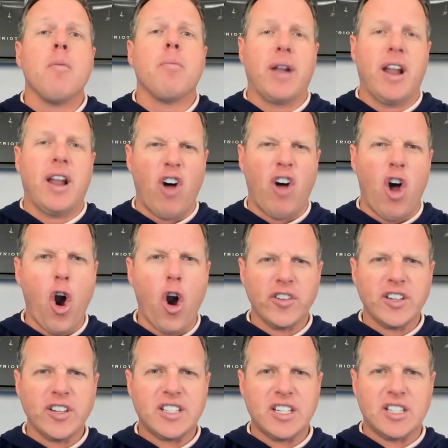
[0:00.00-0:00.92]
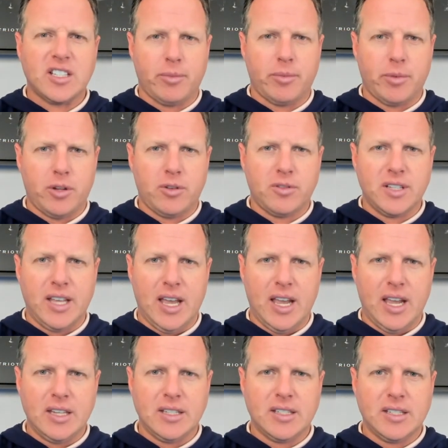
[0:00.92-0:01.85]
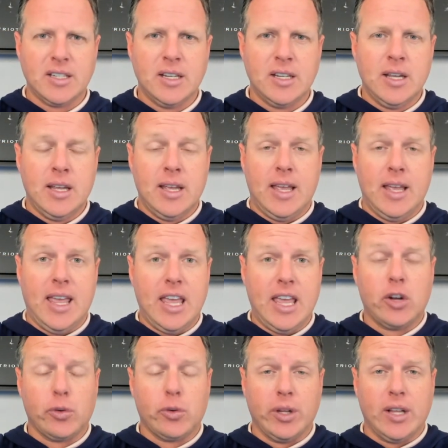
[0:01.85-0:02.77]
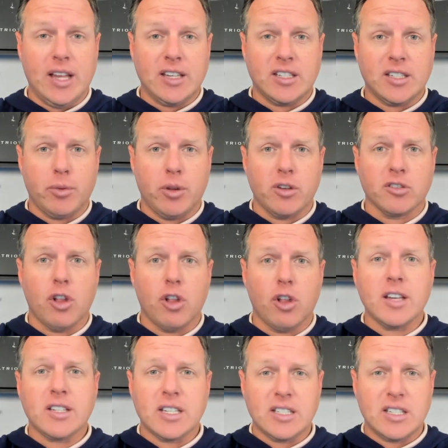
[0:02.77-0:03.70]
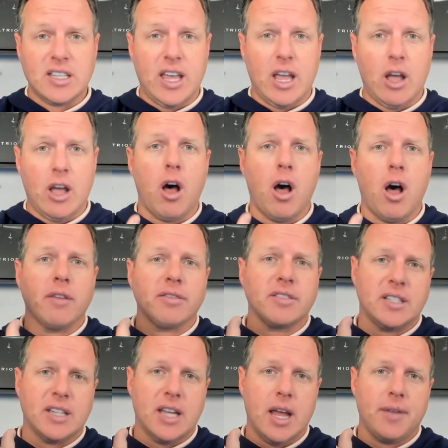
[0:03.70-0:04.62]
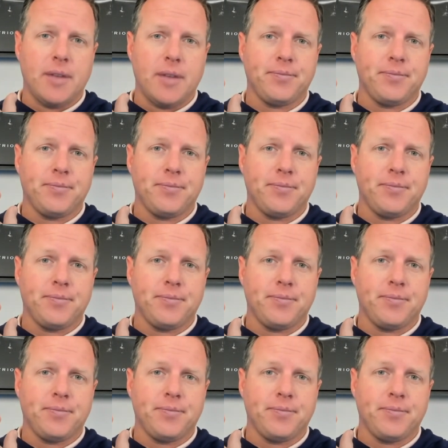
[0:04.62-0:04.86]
But I've harvested some of those gains and realized some of those losses, and they offset.